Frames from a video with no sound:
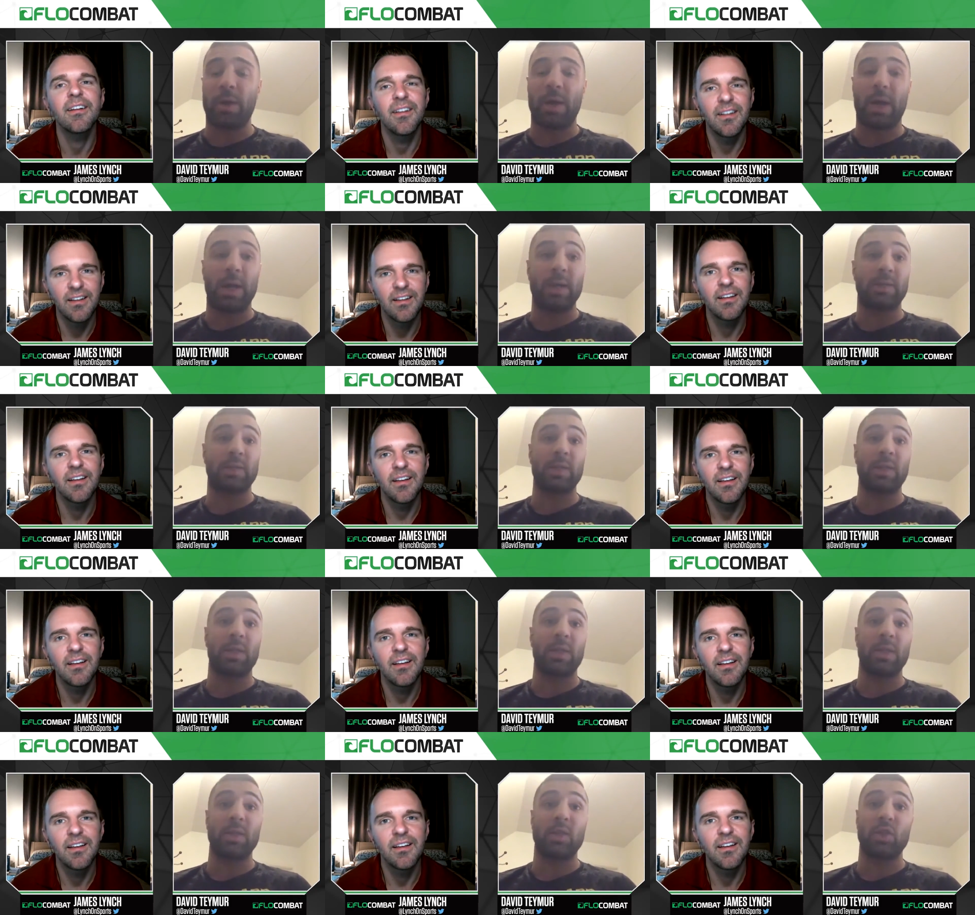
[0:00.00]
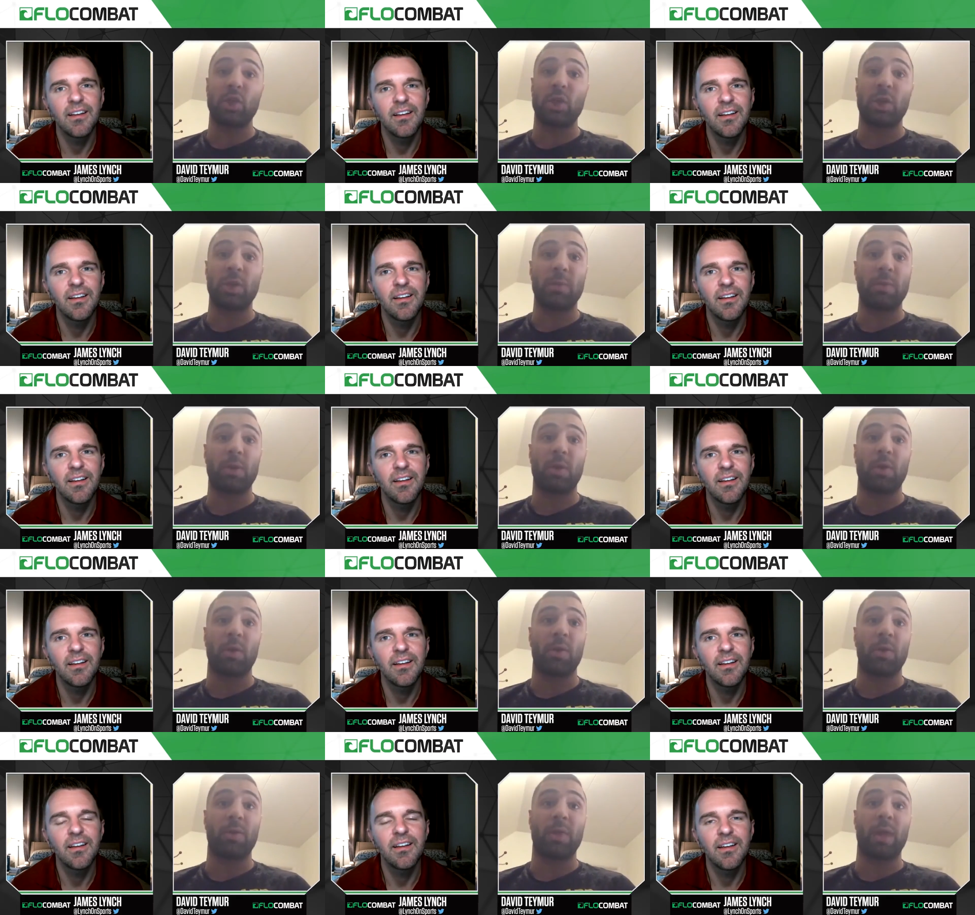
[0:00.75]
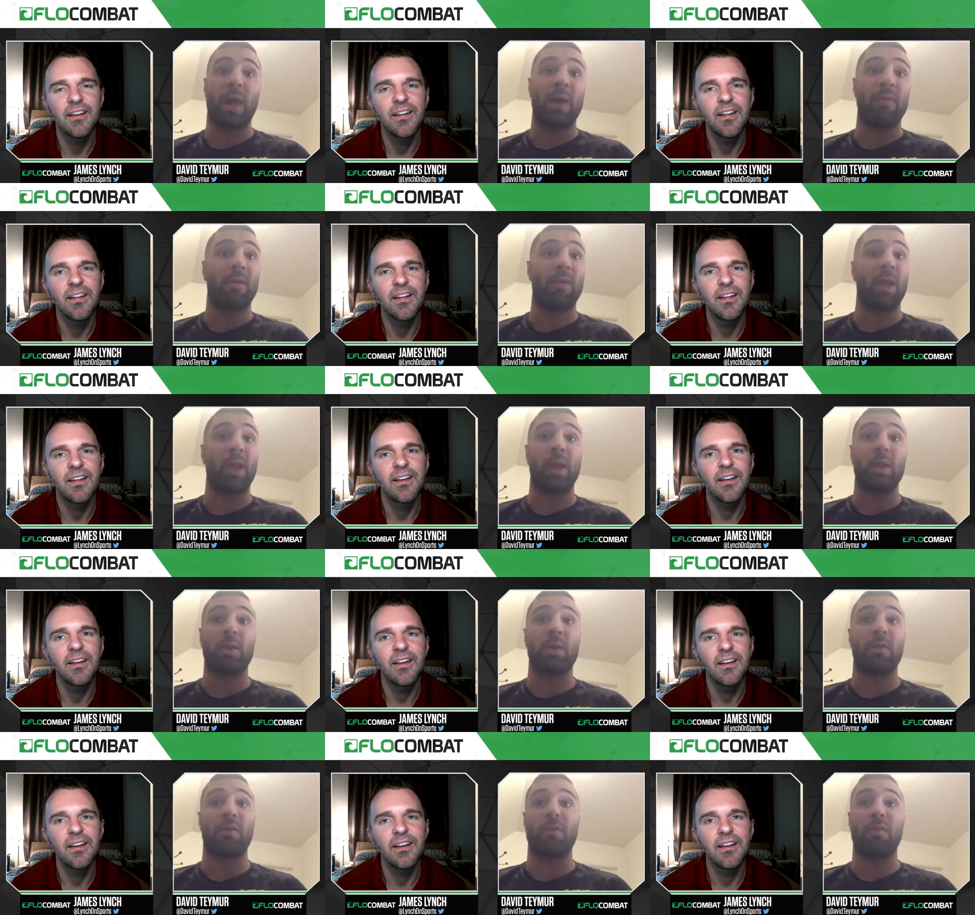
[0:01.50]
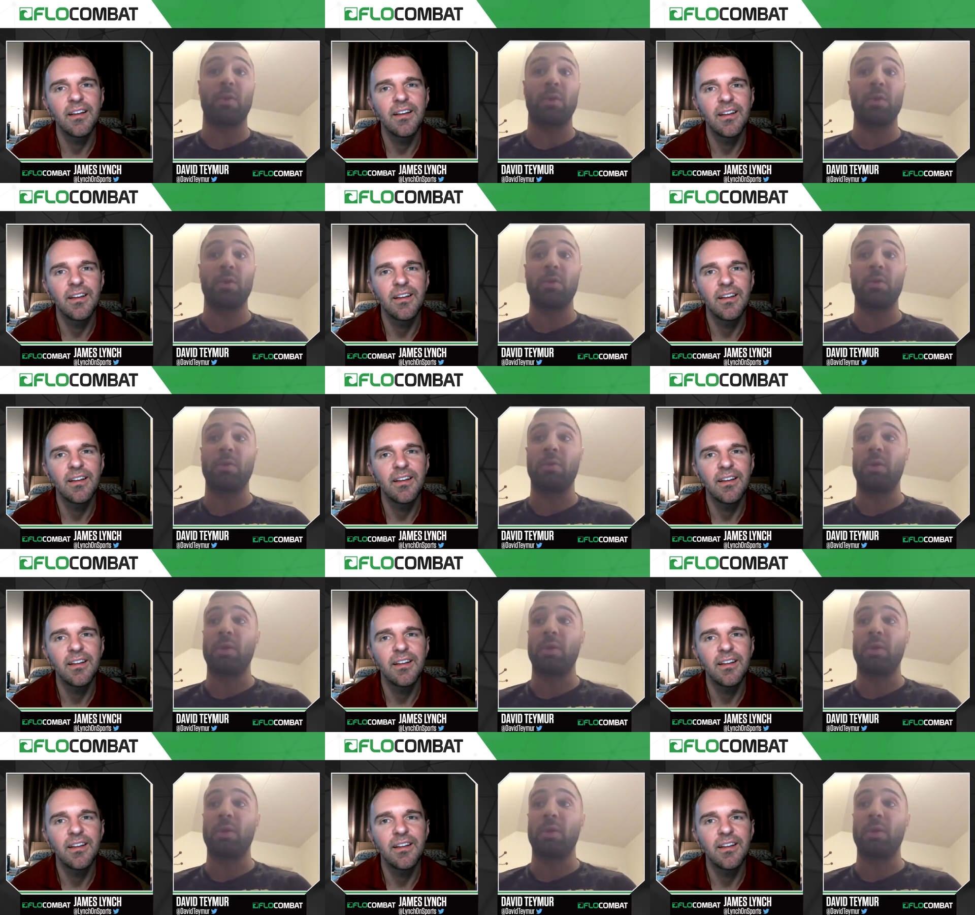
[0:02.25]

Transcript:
Speaker 1: I see the gym. You know they have a lot of good